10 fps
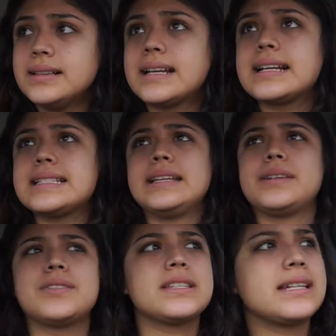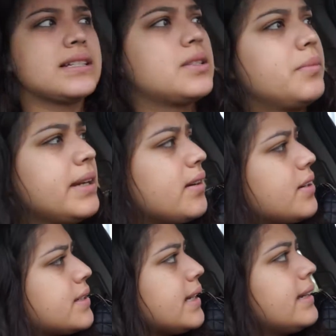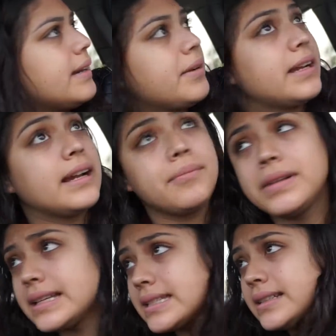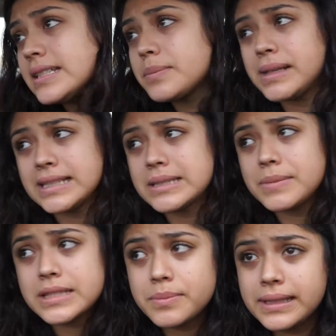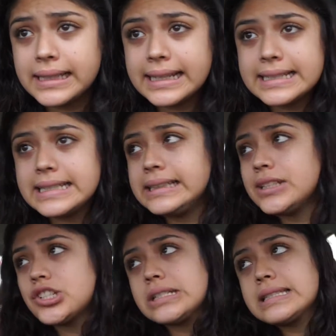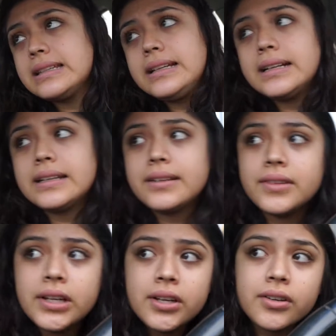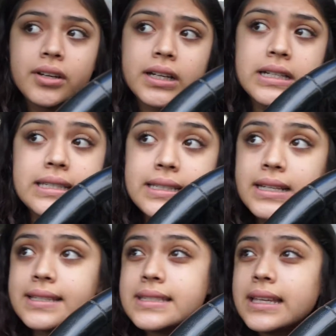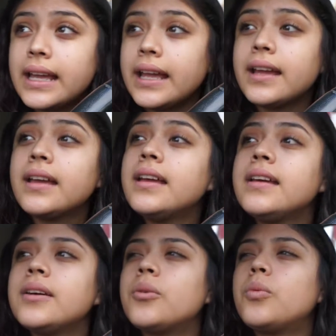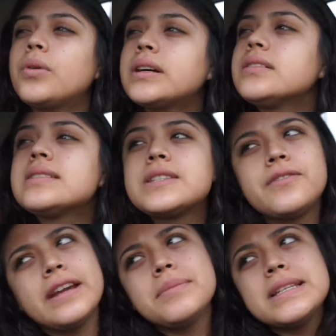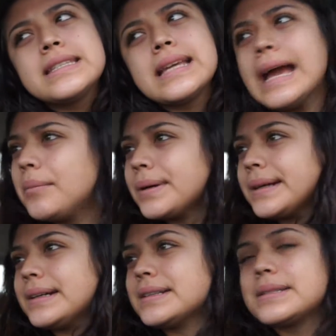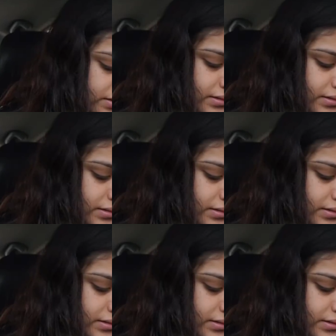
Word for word: like I said, there was like so many cars ahead. I'm, I'm guessing this place must be like deliciously good because it does say world's famous hamburgers.